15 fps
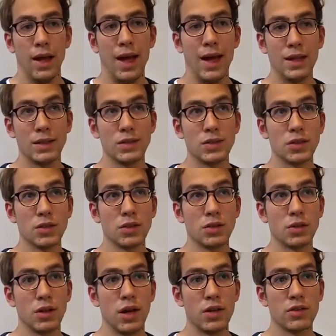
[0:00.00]
And
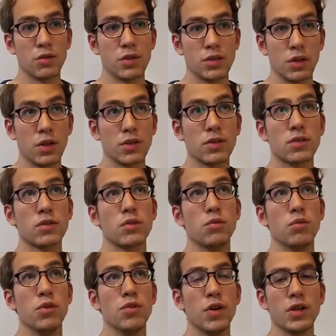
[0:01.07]
so, as a result,
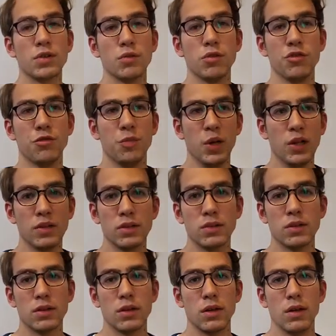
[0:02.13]
we've built
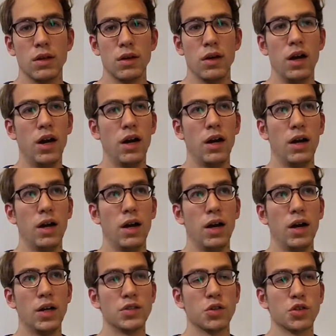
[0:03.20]

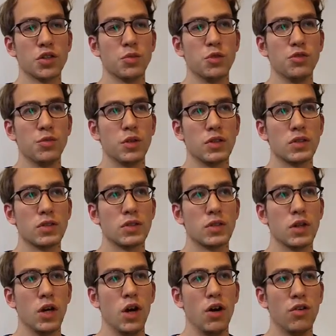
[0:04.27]
a social movement
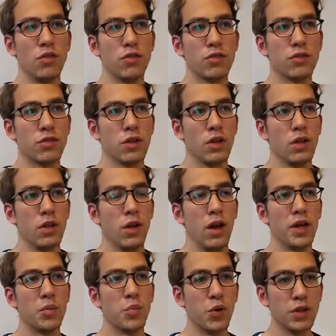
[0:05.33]
of
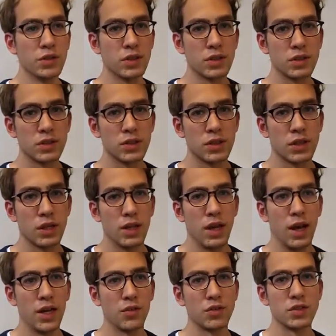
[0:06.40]
an importance
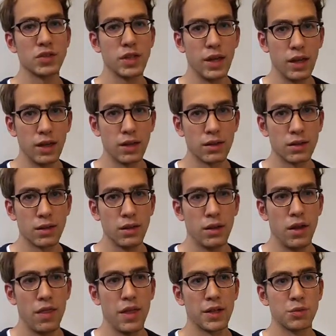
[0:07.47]
and of a scale
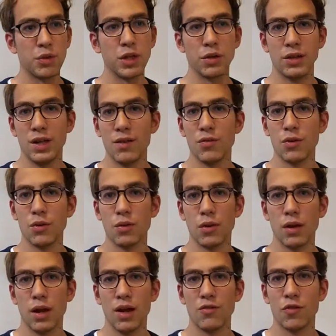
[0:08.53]
that we could never
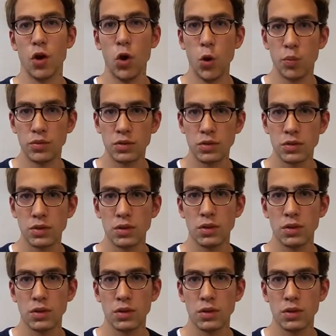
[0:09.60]
have hoped